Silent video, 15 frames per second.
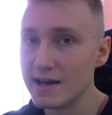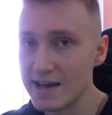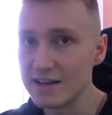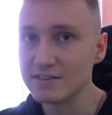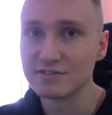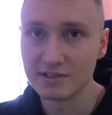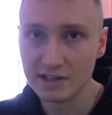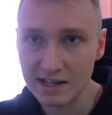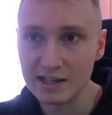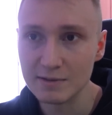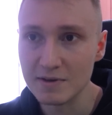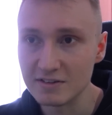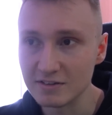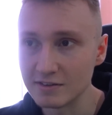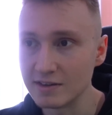hence
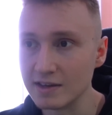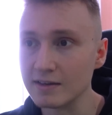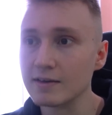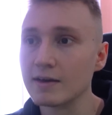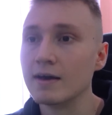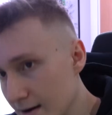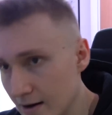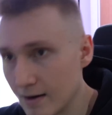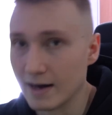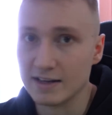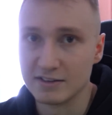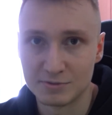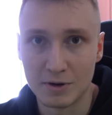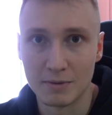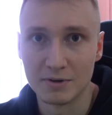leading me to think, all right,
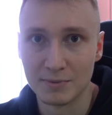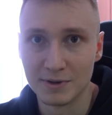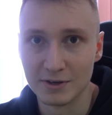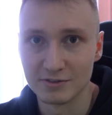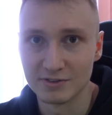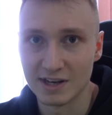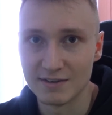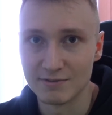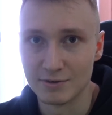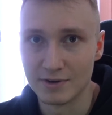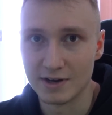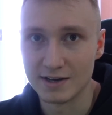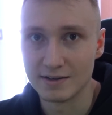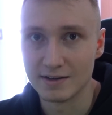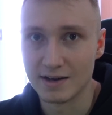it's probably Windows 11,
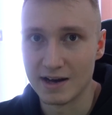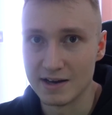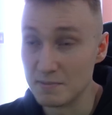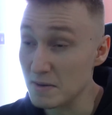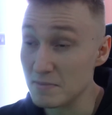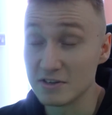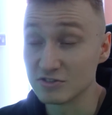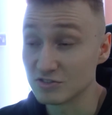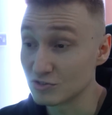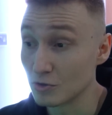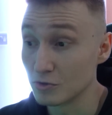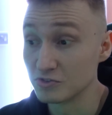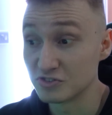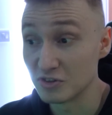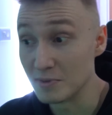right? I maybe
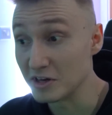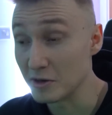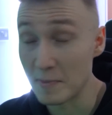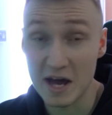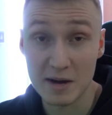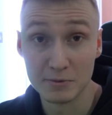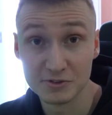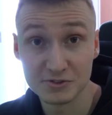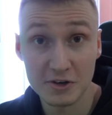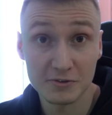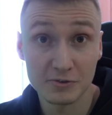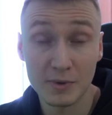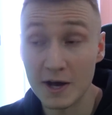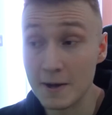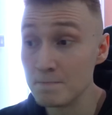installed some incompatible
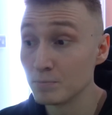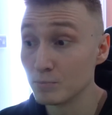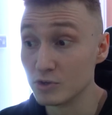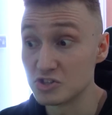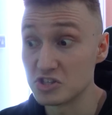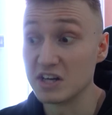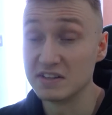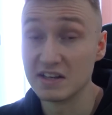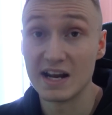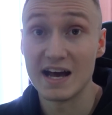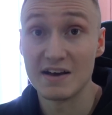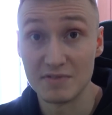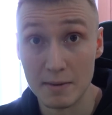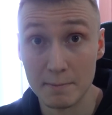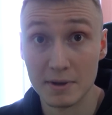software, which I did
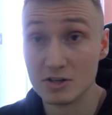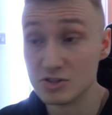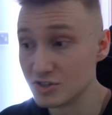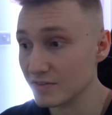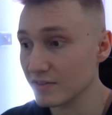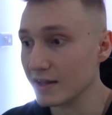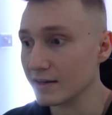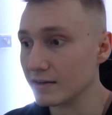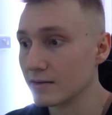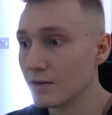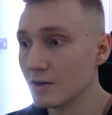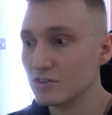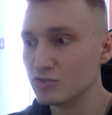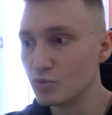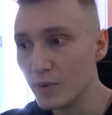have a bunch of like
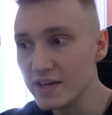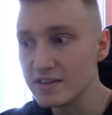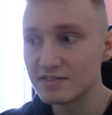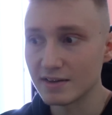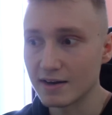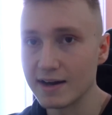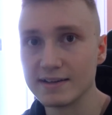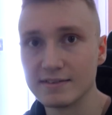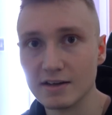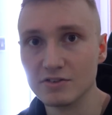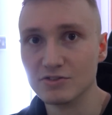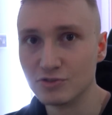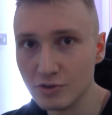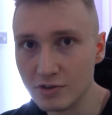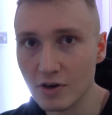tweaks that I had
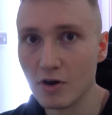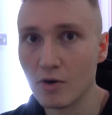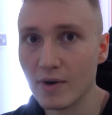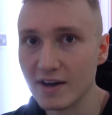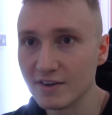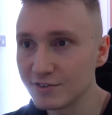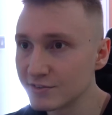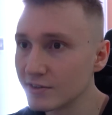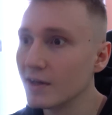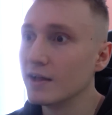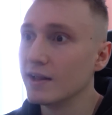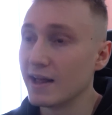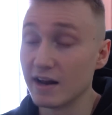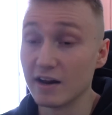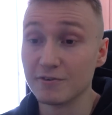done to the OS.
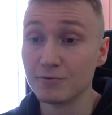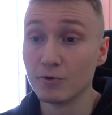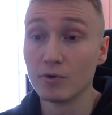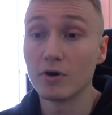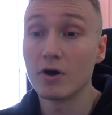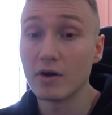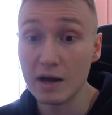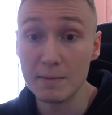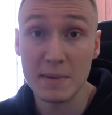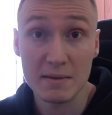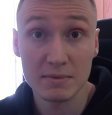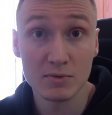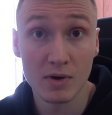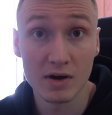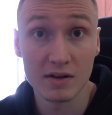And I thought, all right,
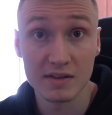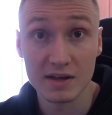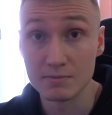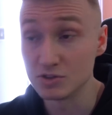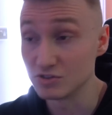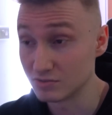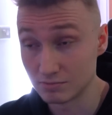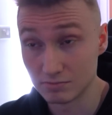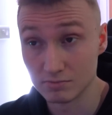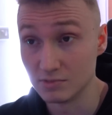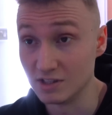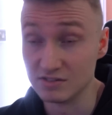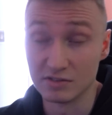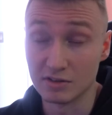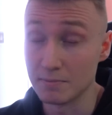maybe one of them just
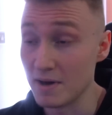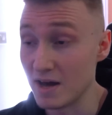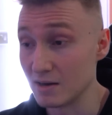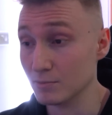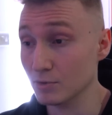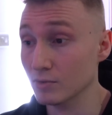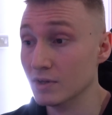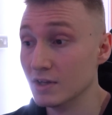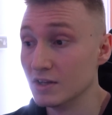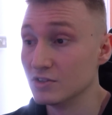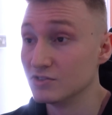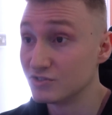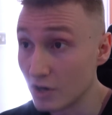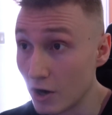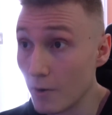isn't compatible.
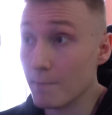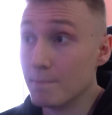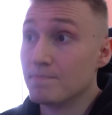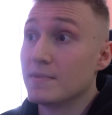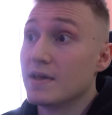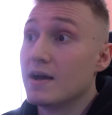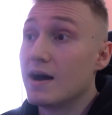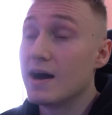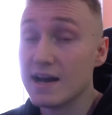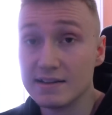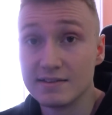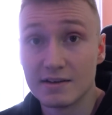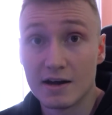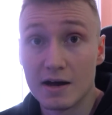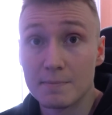So I
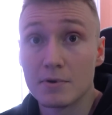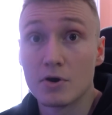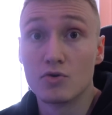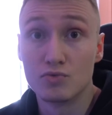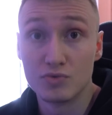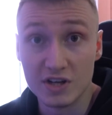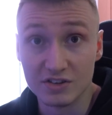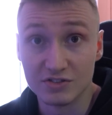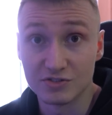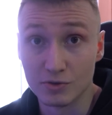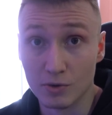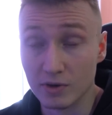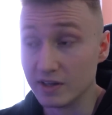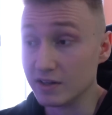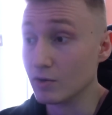ended up
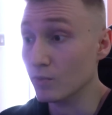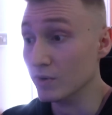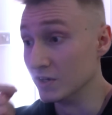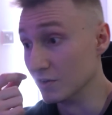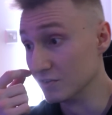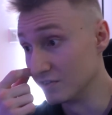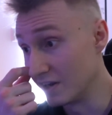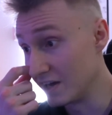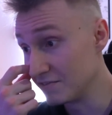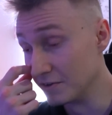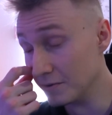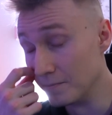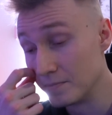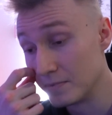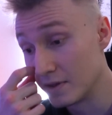reinstalling Windows
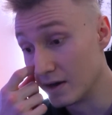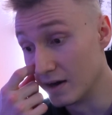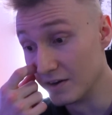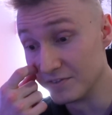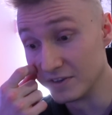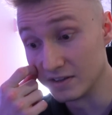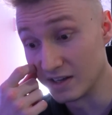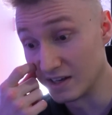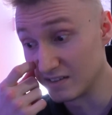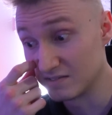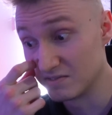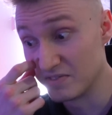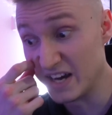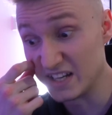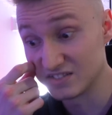11. I think like
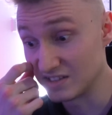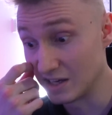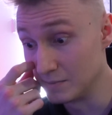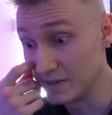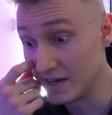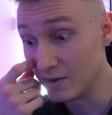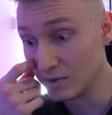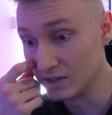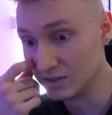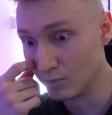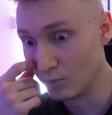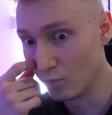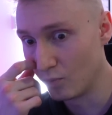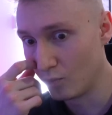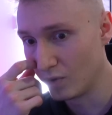that same day when the,
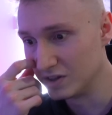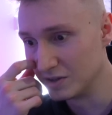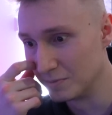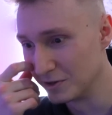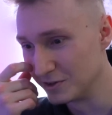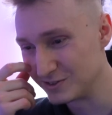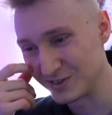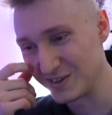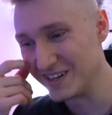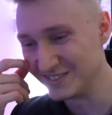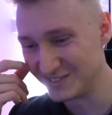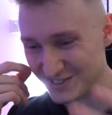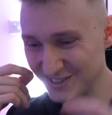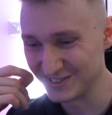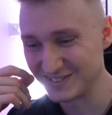when the blue
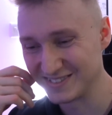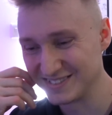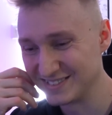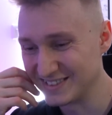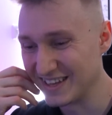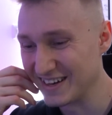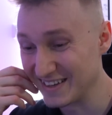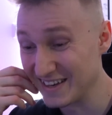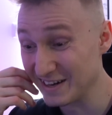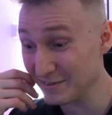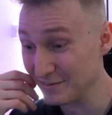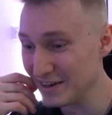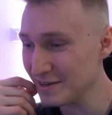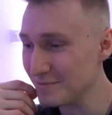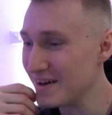screens just started
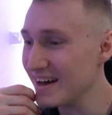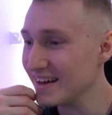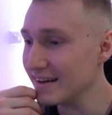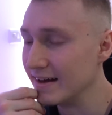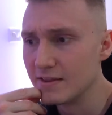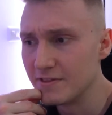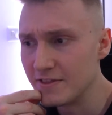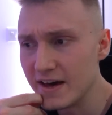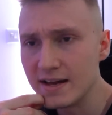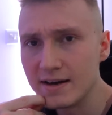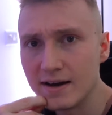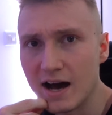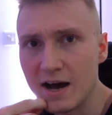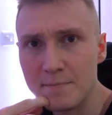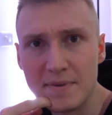getting really bad.
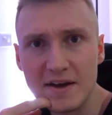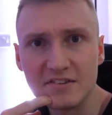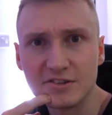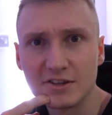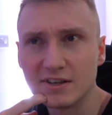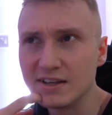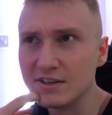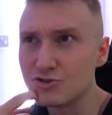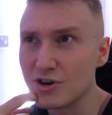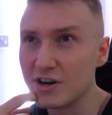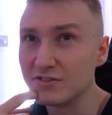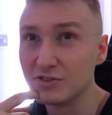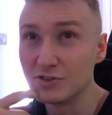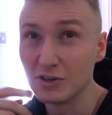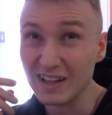Then I basically
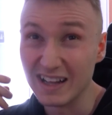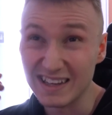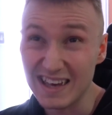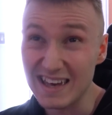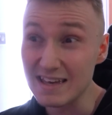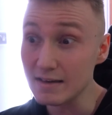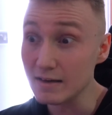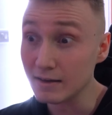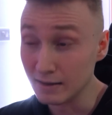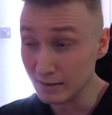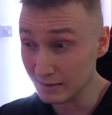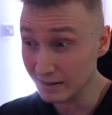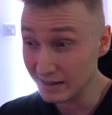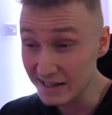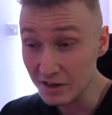tried to do like a
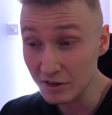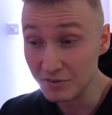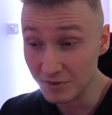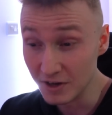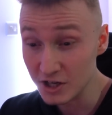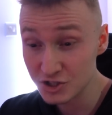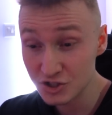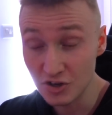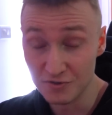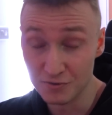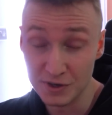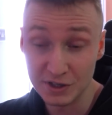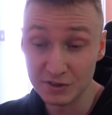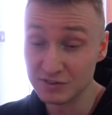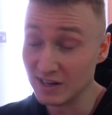cleaner version of
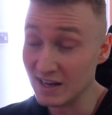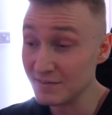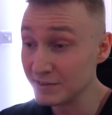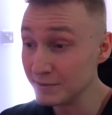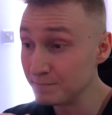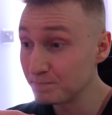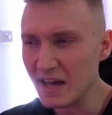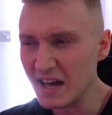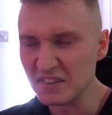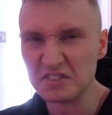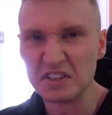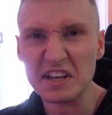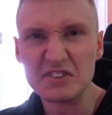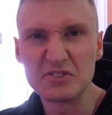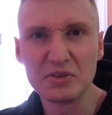Windows 11, as
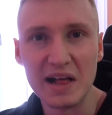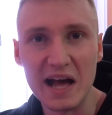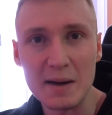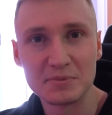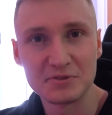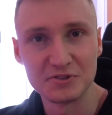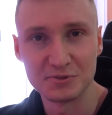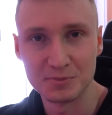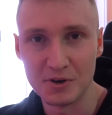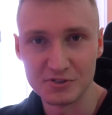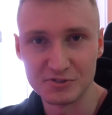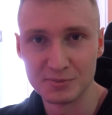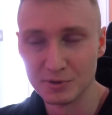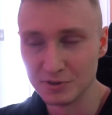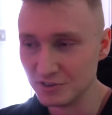little apps as
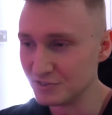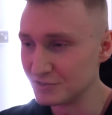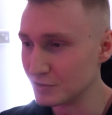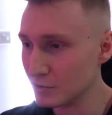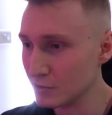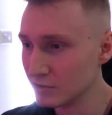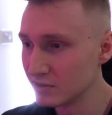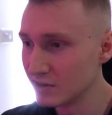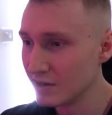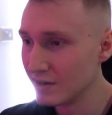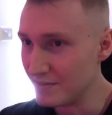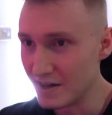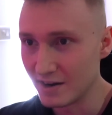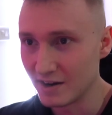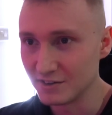possible installed.
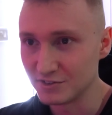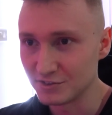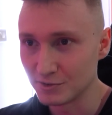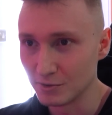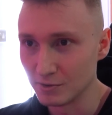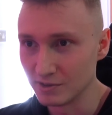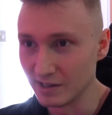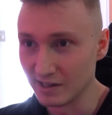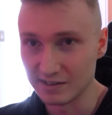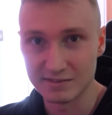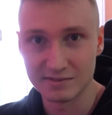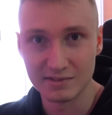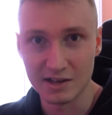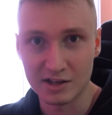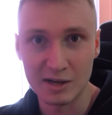Then I installed like
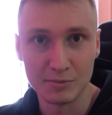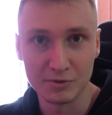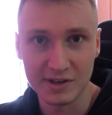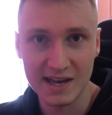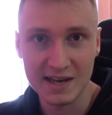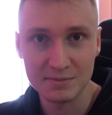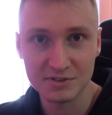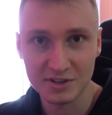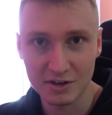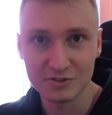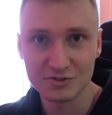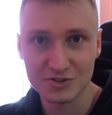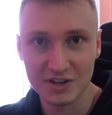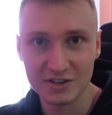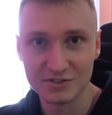a couple games that I
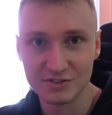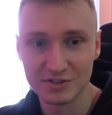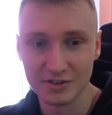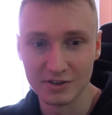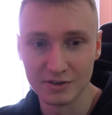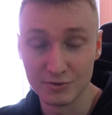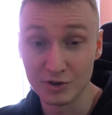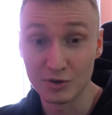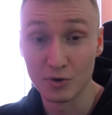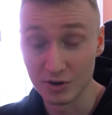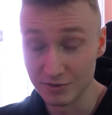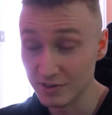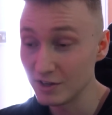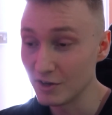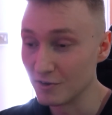was trying to record
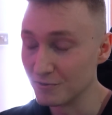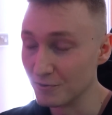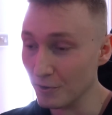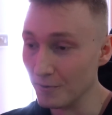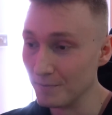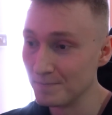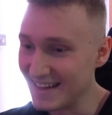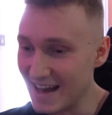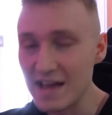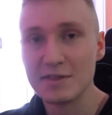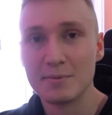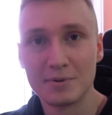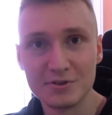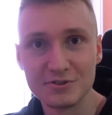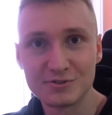a video for, and
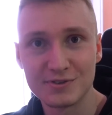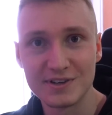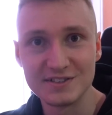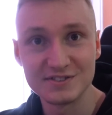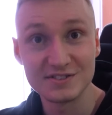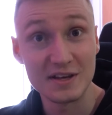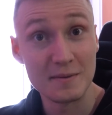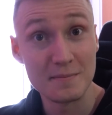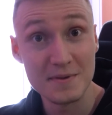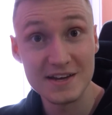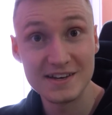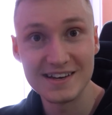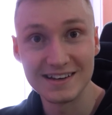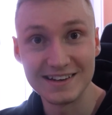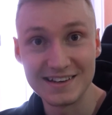the blue screens
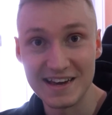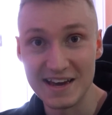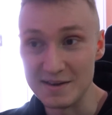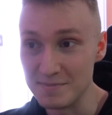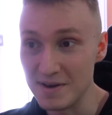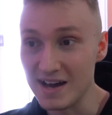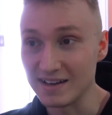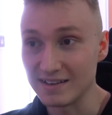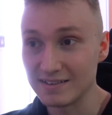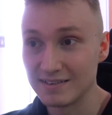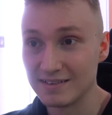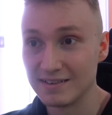immediately came back.